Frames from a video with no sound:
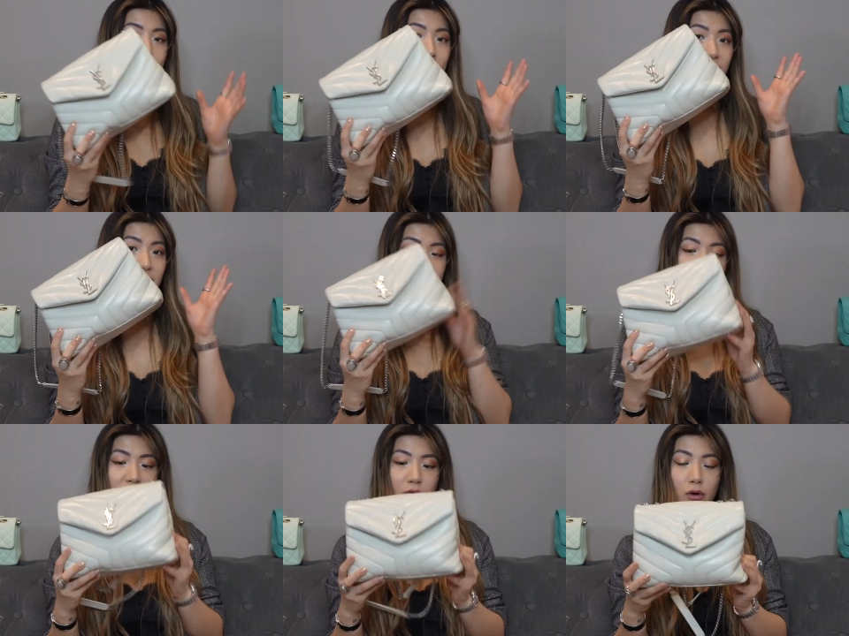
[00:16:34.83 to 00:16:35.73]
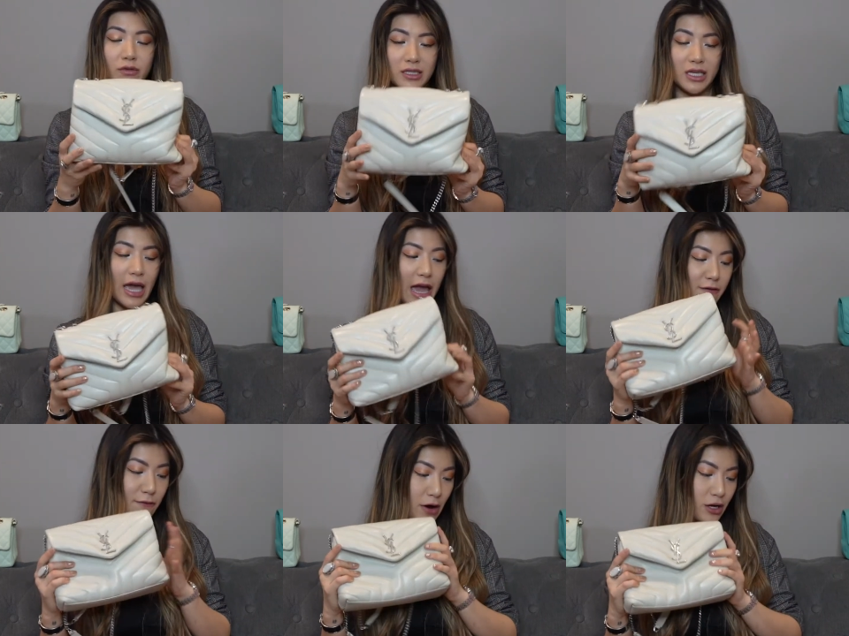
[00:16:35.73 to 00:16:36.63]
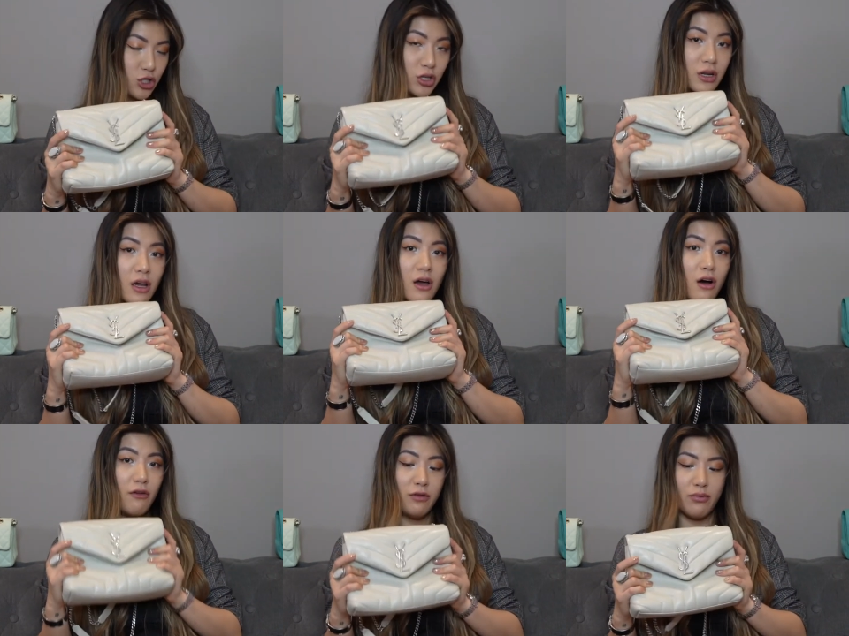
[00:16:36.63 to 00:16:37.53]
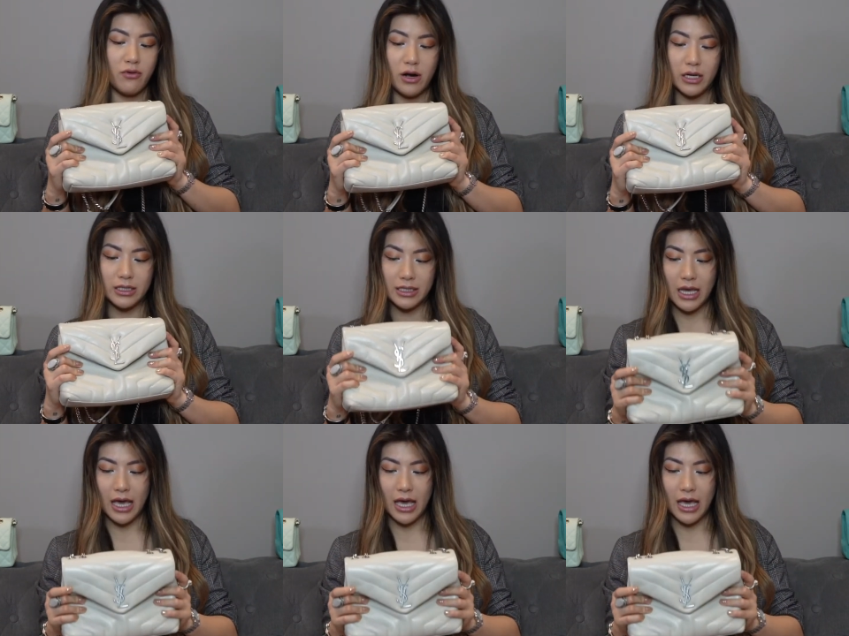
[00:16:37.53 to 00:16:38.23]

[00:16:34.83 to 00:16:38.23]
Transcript: But this is for obviously a fraction of the price.